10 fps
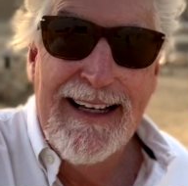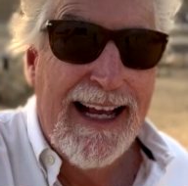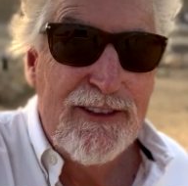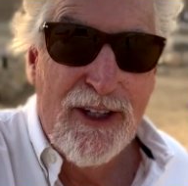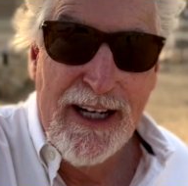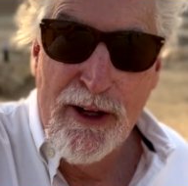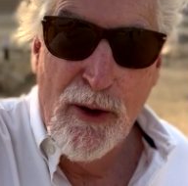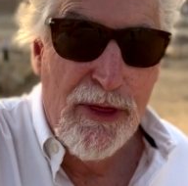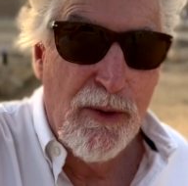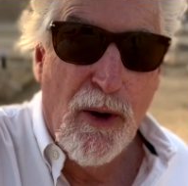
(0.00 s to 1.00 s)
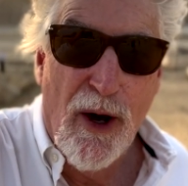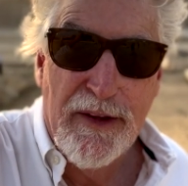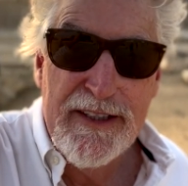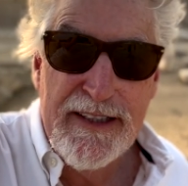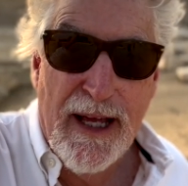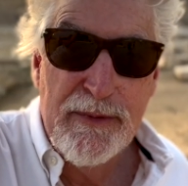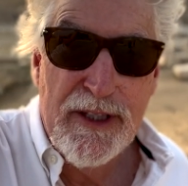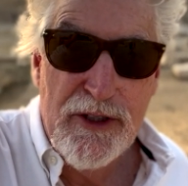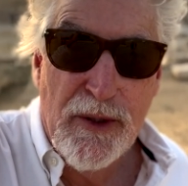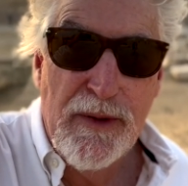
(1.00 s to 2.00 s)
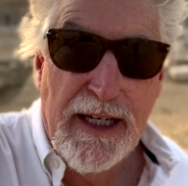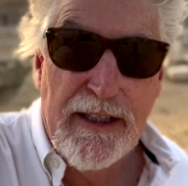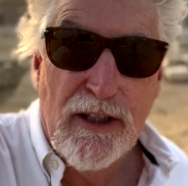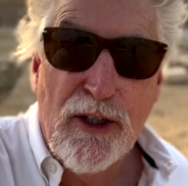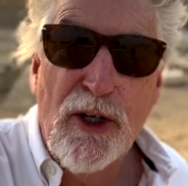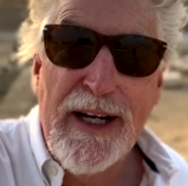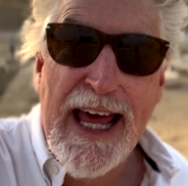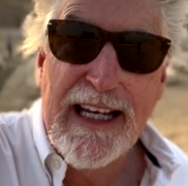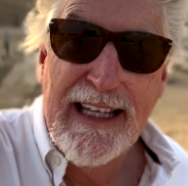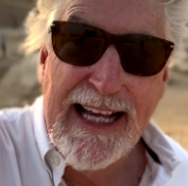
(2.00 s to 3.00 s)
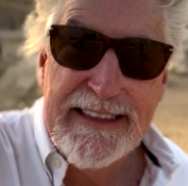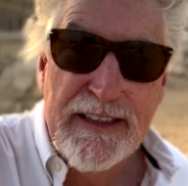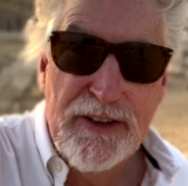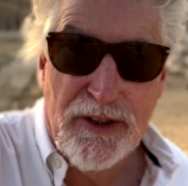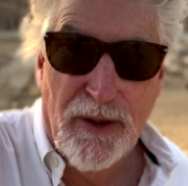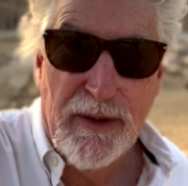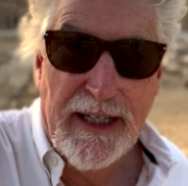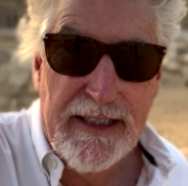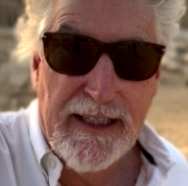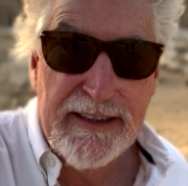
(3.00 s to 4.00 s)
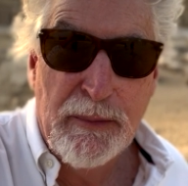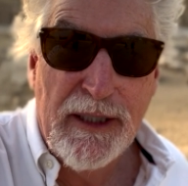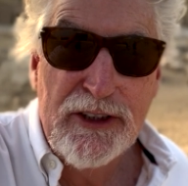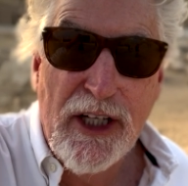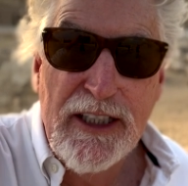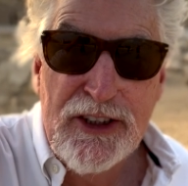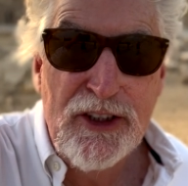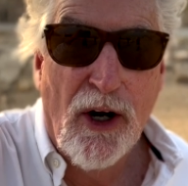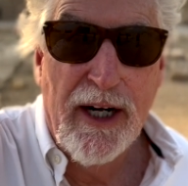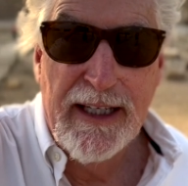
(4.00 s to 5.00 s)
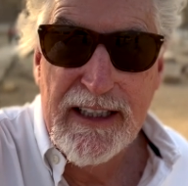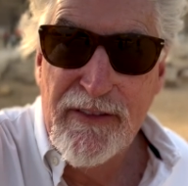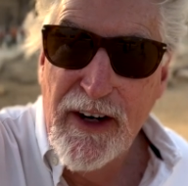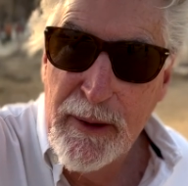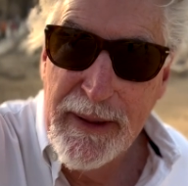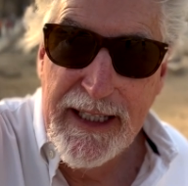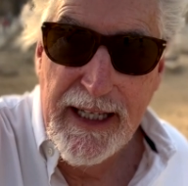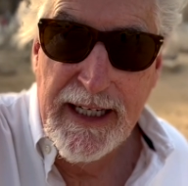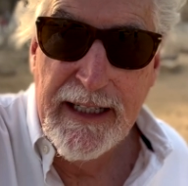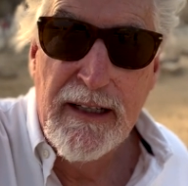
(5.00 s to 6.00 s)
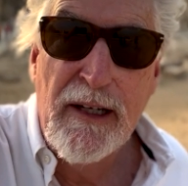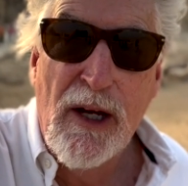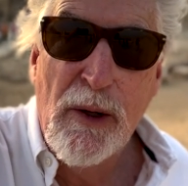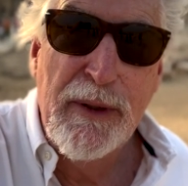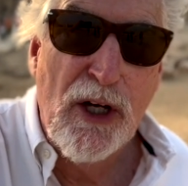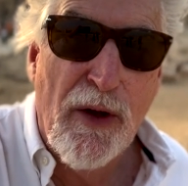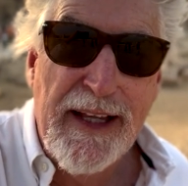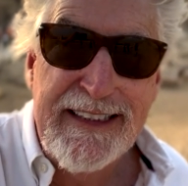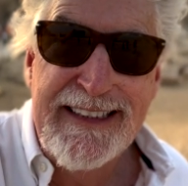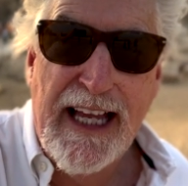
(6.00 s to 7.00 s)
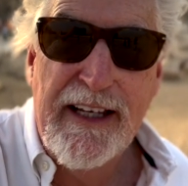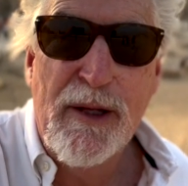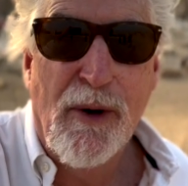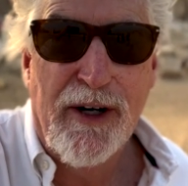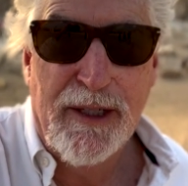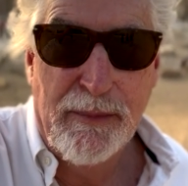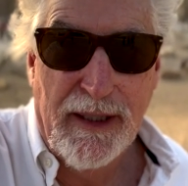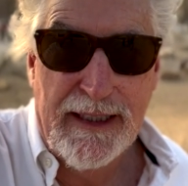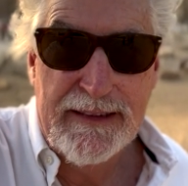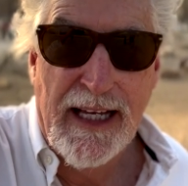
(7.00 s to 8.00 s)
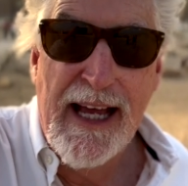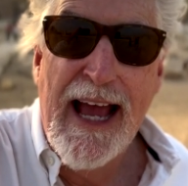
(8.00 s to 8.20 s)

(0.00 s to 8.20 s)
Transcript: It's going to go through all the steps that you need to learn how to license your own ideas. But it's going to start at the very beginning, and we call that studying the marketplace.